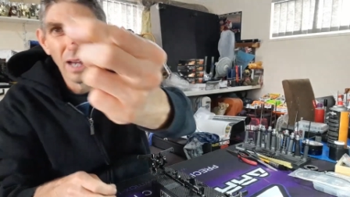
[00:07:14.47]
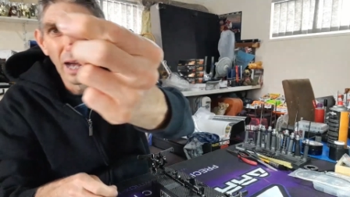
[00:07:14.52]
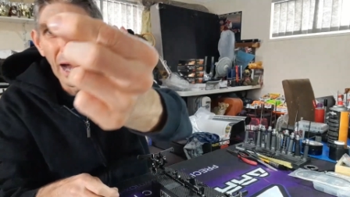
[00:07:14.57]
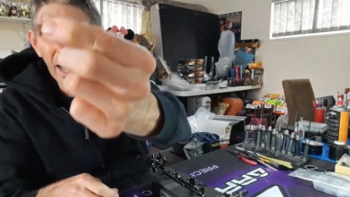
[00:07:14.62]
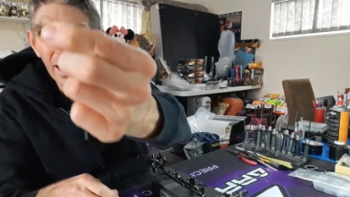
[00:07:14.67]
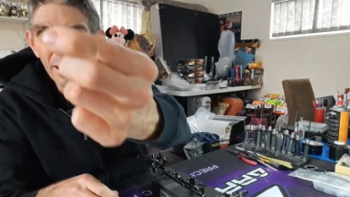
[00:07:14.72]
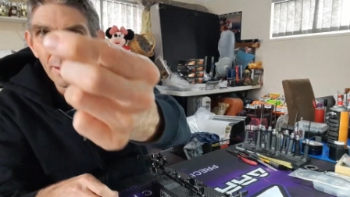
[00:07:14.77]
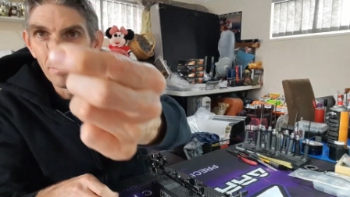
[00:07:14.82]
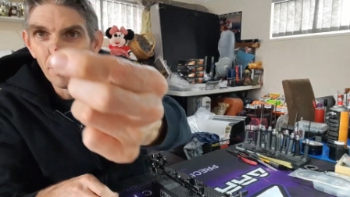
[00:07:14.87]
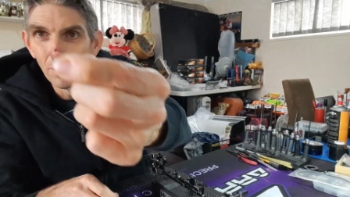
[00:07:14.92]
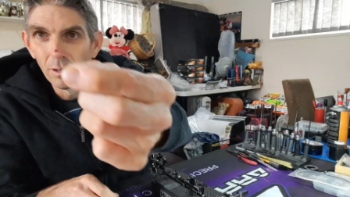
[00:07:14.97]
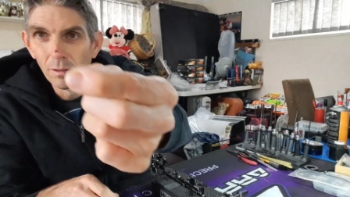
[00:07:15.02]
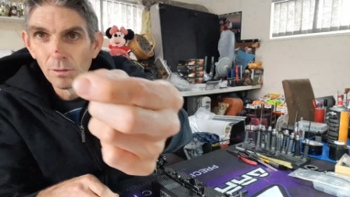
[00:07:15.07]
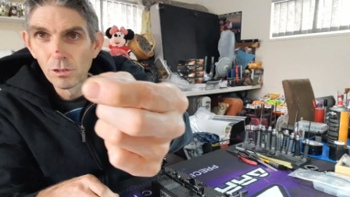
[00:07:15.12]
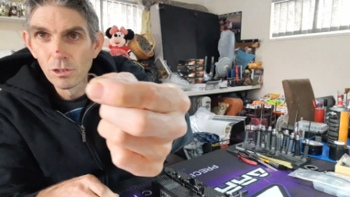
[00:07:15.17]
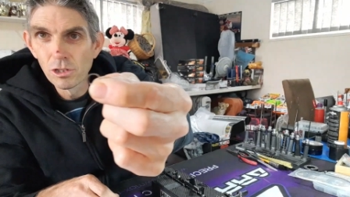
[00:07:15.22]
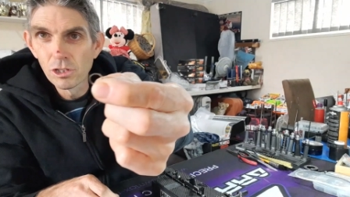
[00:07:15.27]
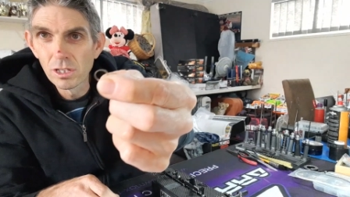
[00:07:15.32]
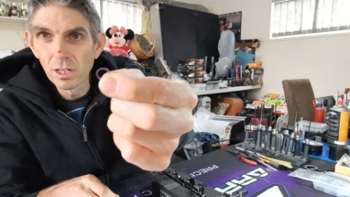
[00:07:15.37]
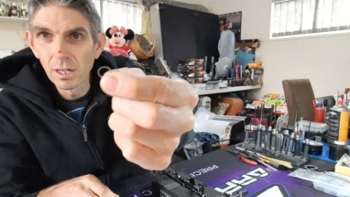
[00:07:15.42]
8mm
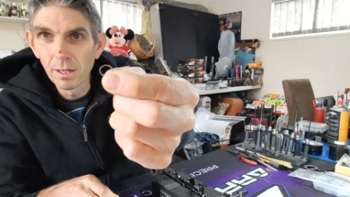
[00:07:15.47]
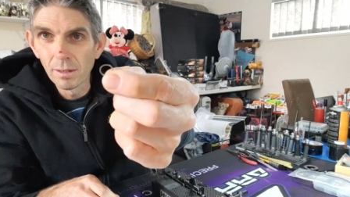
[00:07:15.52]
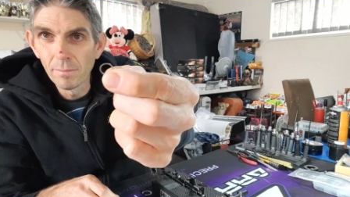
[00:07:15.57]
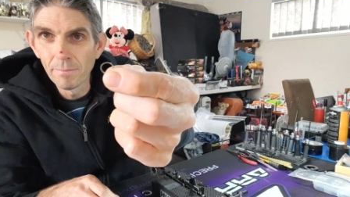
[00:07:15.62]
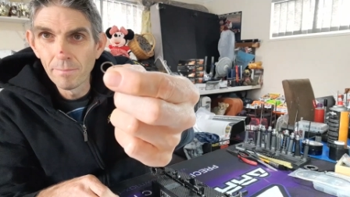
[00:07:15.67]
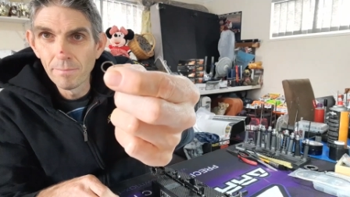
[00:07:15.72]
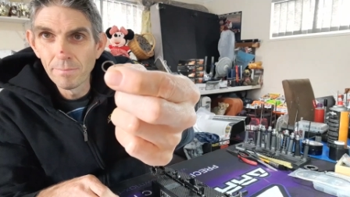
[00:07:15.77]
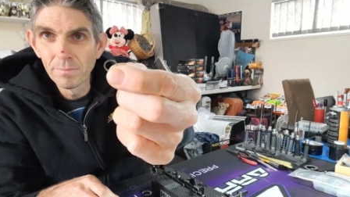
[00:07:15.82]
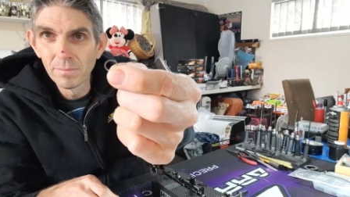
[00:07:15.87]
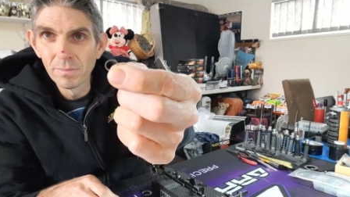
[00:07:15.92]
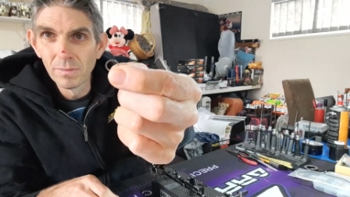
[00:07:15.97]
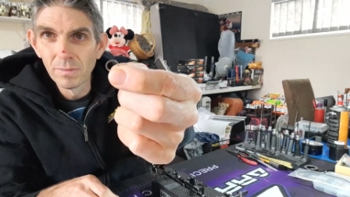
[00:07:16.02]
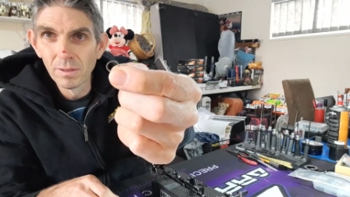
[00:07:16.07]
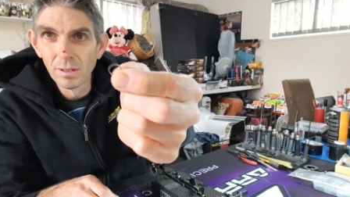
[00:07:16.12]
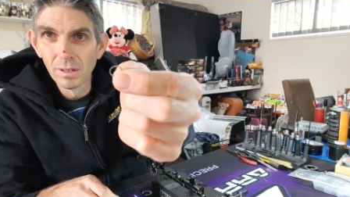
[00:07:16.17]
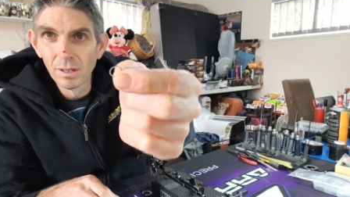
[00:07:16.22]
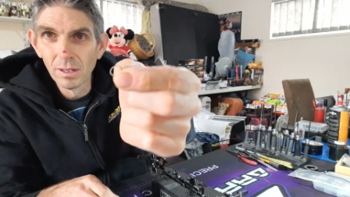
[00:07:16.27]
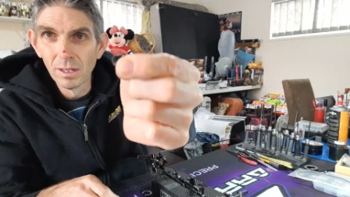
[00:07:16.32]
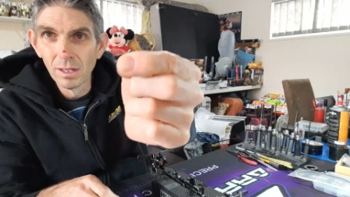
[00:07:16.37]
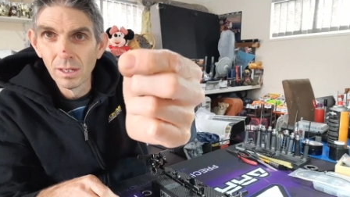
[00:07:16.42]
shim,
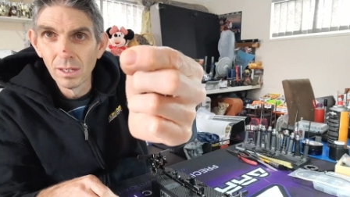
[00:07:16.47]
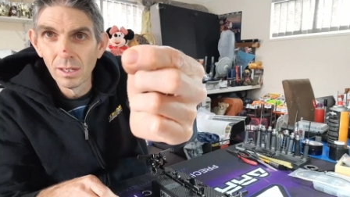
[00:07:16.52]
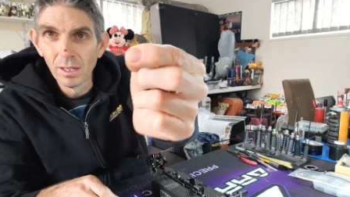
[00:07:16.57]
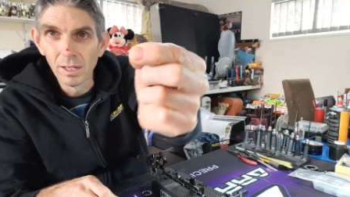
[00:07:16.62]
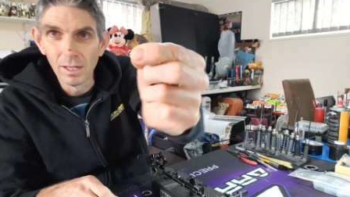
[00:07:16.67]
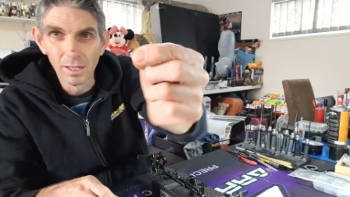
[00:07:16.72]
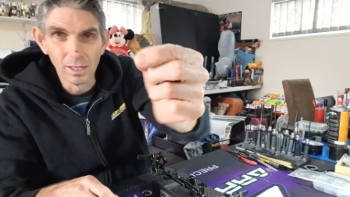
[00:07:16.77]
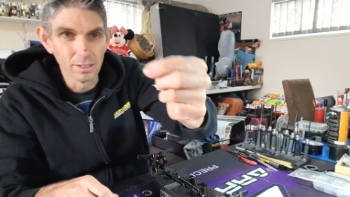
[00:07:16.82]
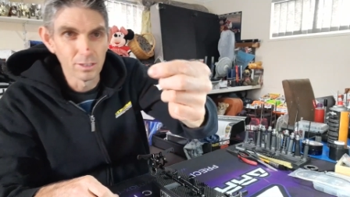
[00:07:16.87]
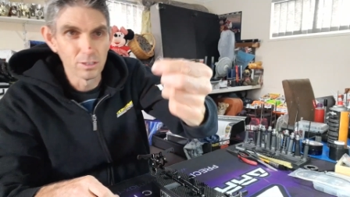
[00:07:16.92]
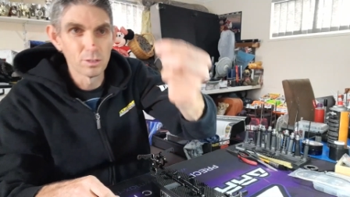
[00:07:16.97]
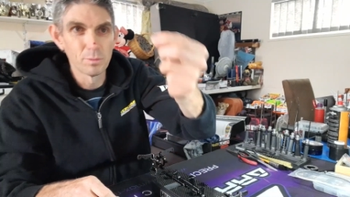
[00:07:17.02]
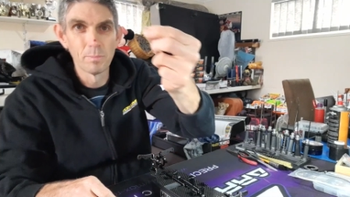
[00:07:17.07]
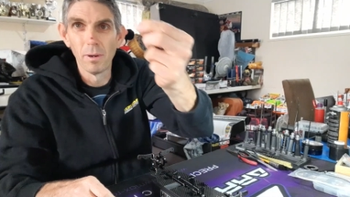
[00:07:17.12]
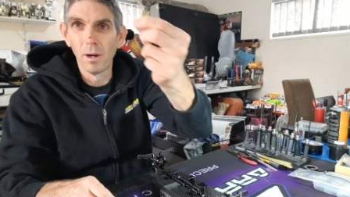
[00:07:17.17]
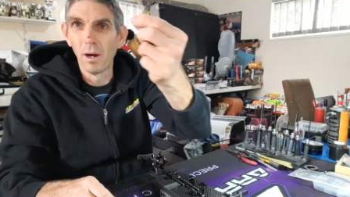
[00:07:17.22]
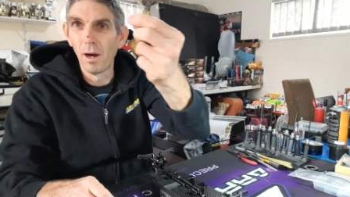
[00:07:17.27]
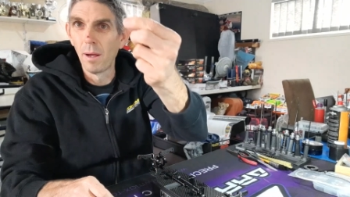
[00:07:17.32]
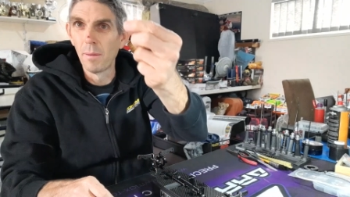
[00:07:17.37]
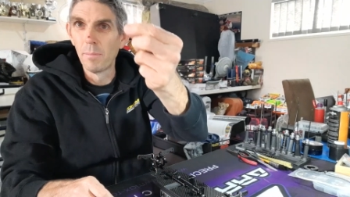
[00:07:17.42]
that's
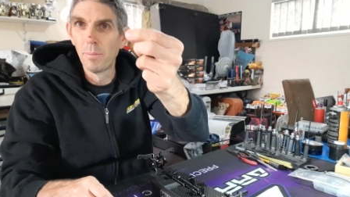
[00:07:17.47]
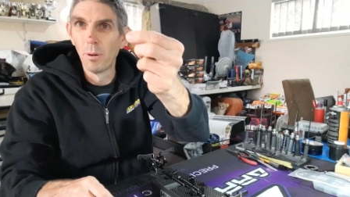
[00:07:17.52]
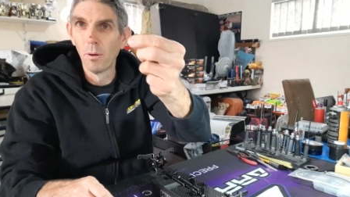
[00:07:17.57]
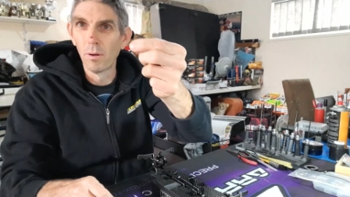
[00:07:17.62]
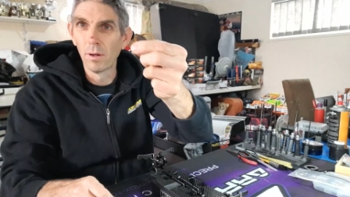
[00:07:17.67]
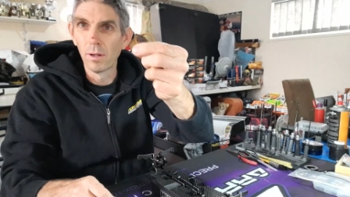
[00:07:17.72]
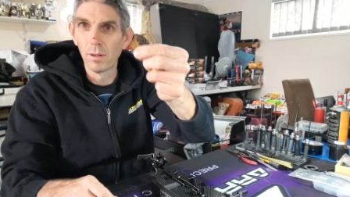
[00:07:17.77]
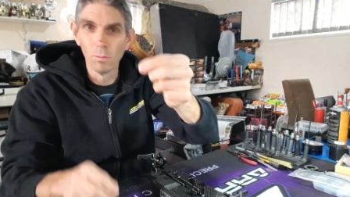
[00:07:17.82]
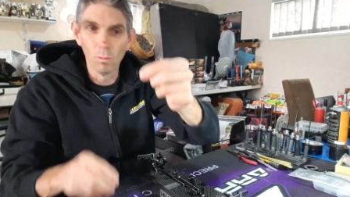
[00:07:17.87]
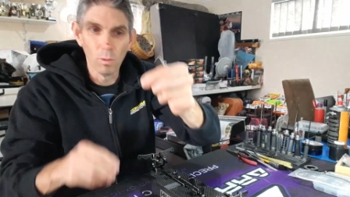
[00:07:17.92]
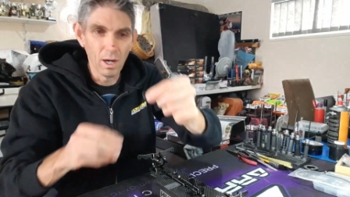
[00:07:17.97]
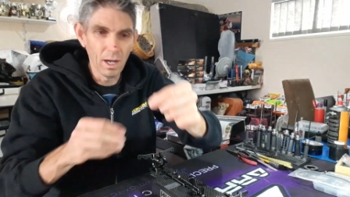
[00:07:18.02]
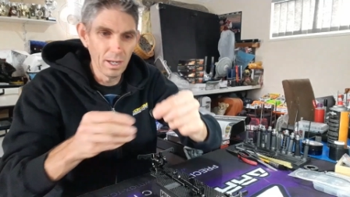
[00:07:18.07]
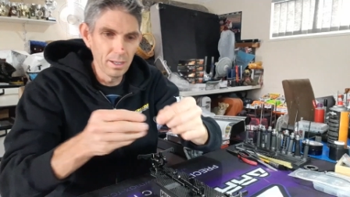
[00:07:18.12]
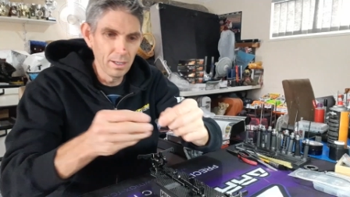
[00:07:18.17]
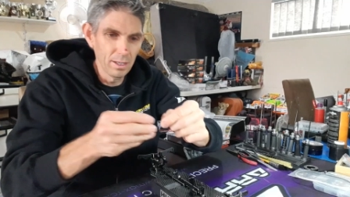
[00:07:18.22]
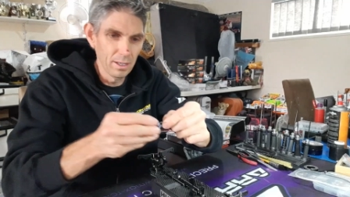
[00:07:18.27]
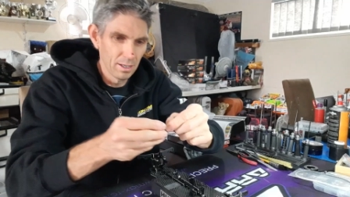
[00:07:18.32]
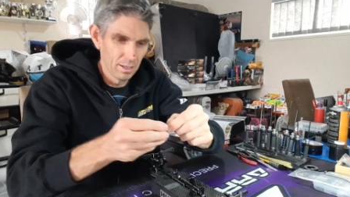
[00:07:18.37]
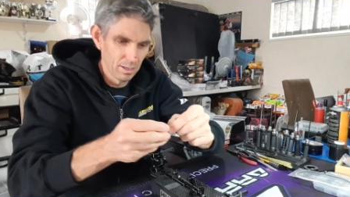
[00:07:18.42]
by
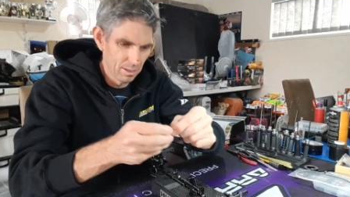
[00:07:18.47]
0.1,